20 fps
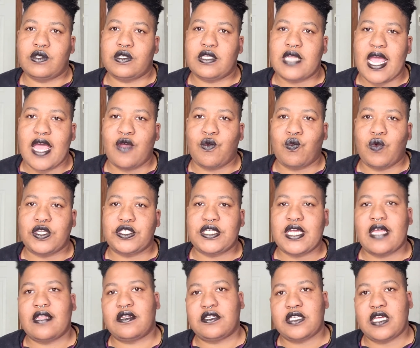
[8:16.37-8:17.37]
down one
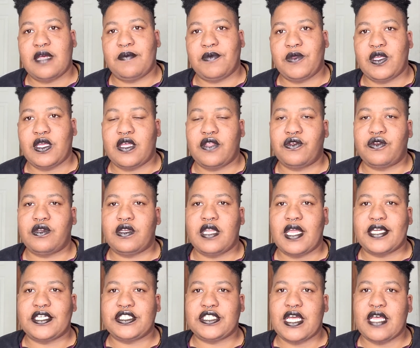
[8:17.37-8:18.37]
challenge, up the other,
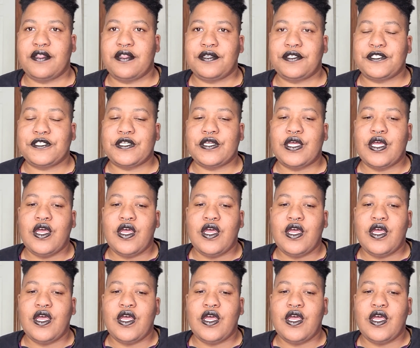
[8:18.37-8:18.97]
next challenge.